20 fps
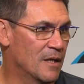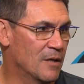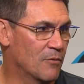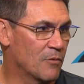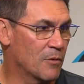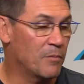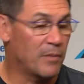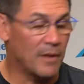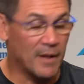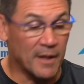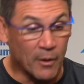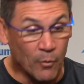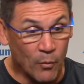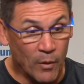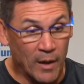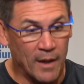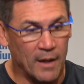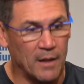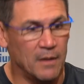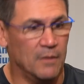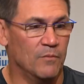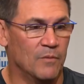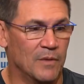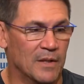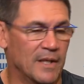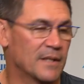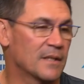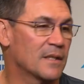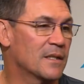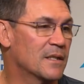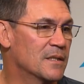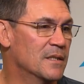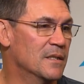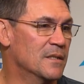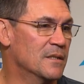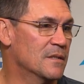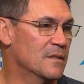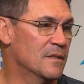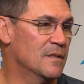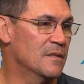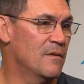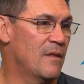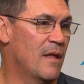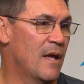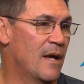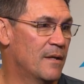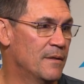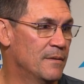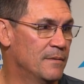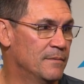We're playing well, and we'd like to continue to do that.